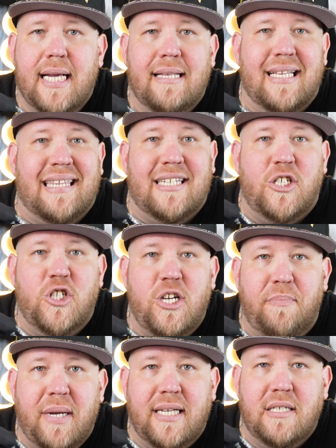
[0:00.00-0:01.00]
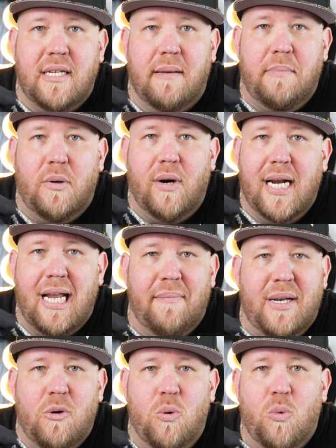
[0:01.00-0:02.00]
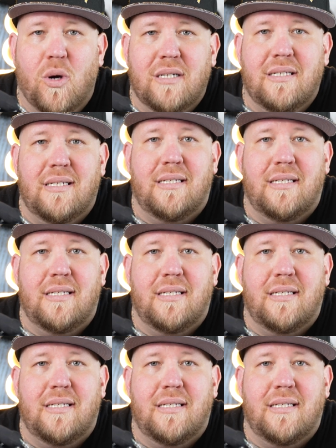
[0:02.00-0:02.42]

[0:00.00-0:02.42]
that the shipping is on point. I mean, who wants to